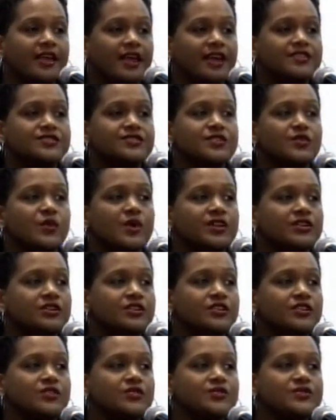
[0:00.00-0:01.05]
And so when you're
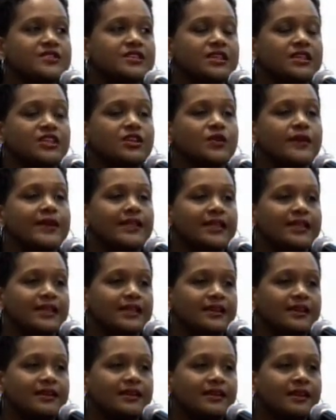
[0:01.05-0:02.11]
using UWI
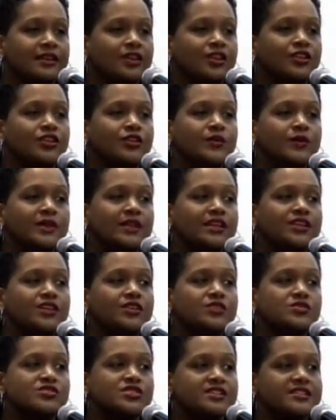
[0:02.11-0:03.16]
Link
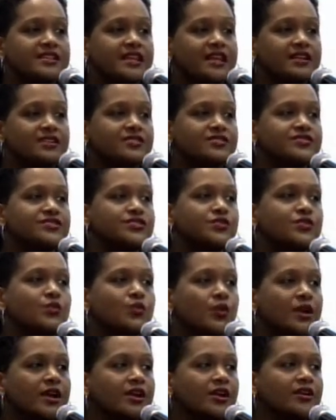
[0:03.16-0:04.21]
usually tells you
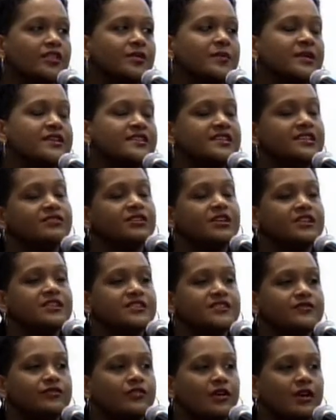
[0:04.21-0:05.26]
where the material
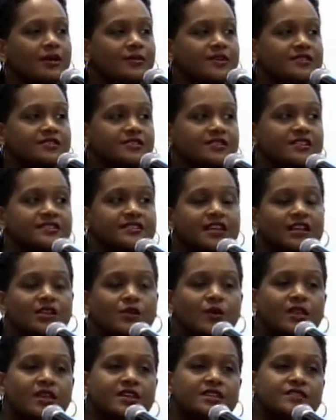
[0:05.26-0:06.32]
is from. It's going to tell you
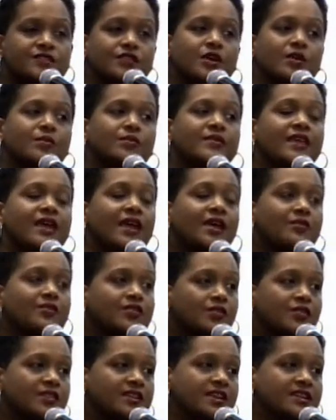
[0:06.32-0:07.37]
whether it's from the
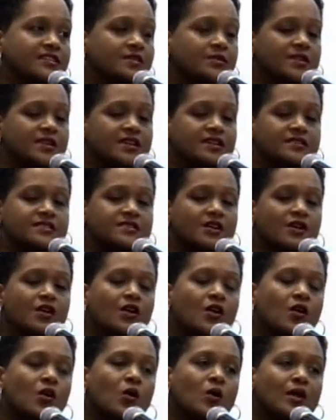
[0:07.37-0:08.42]
EBSCO database,
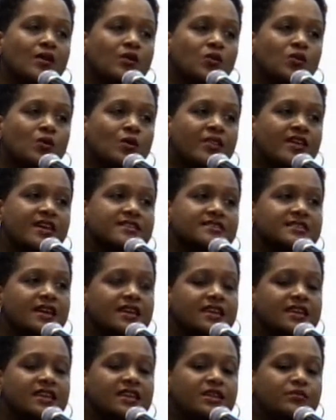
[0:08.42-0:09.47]
or whether it's an
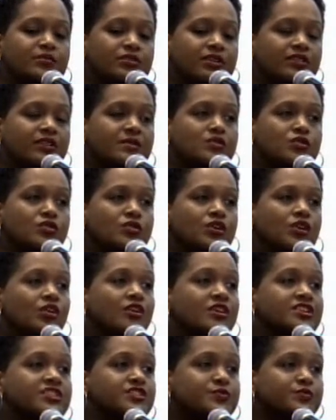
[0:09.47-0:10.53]
eBury book
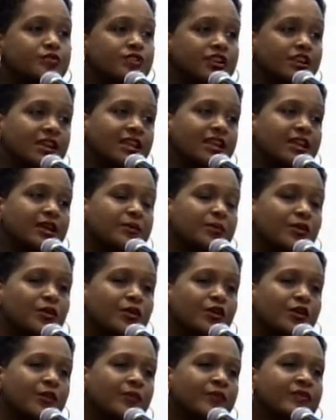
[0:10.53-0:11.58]
or a SpringerLink
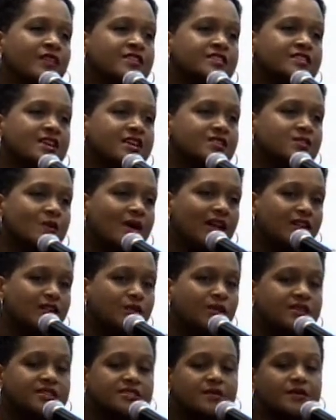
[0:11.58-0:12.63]
book. So that's why
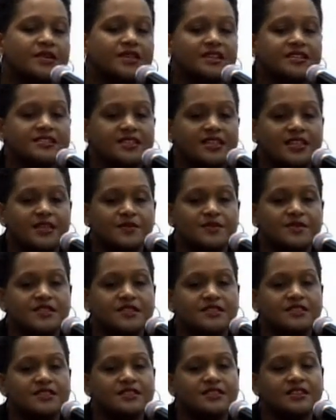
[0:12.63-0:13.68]
knowing some of these names
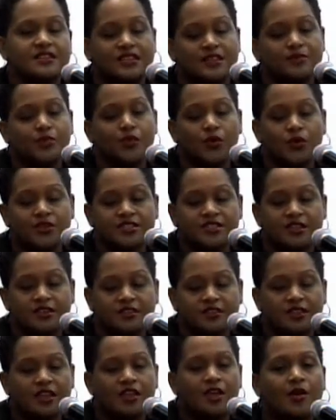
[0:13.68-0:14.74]
is
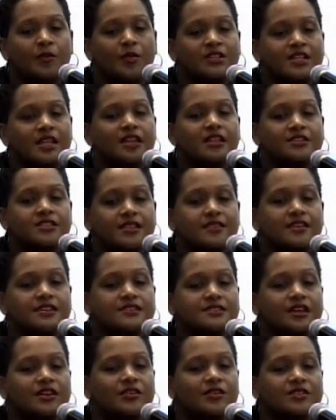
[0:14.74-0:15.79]
important. But a lot of
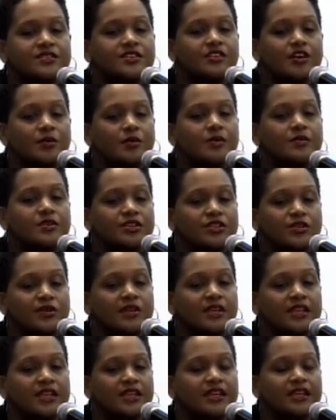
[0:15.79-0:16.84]
things are going to come up in
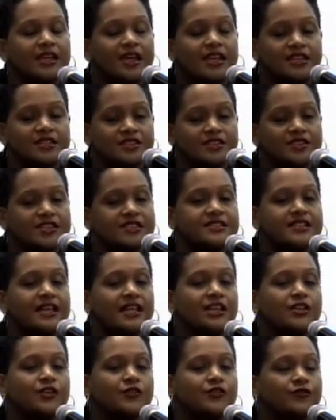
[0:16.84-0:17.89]
UWI Link, and it's going to tell
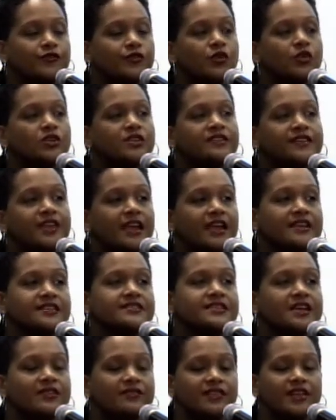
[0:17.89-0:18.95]
you full text
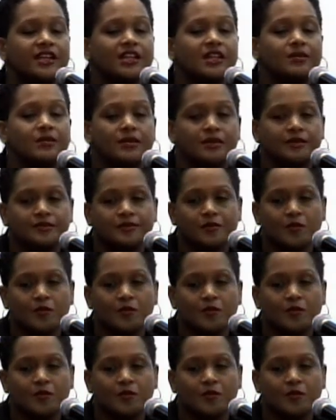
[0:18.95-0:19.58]
available.